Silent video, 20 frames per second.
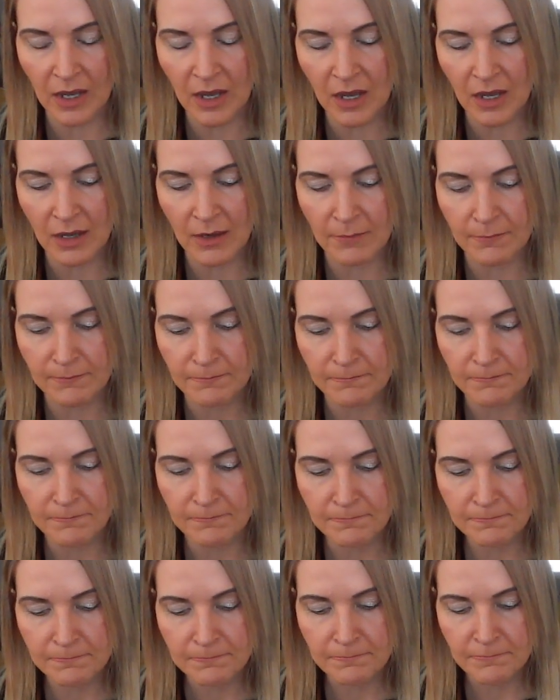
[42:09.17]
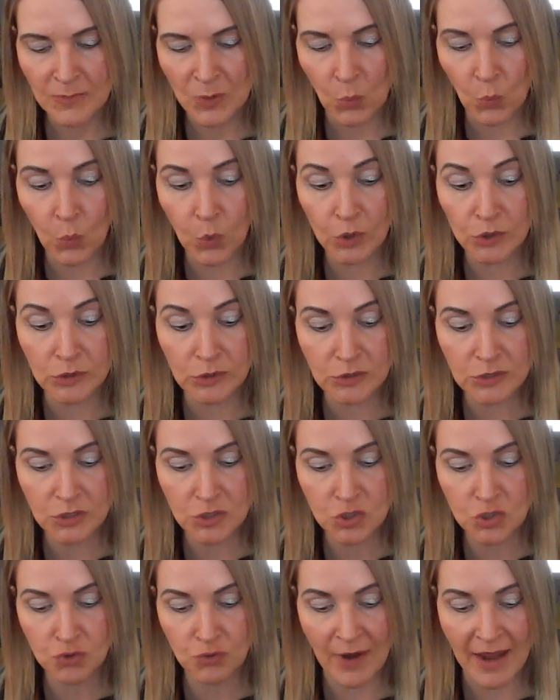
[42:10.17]
um, world
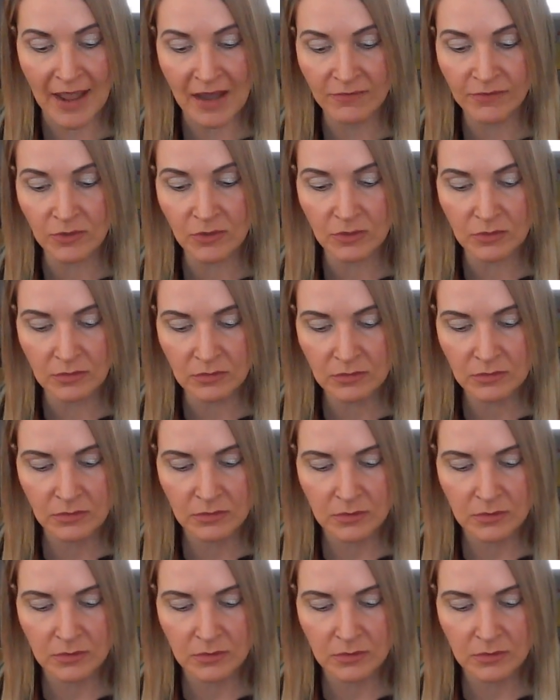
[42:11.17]
travel,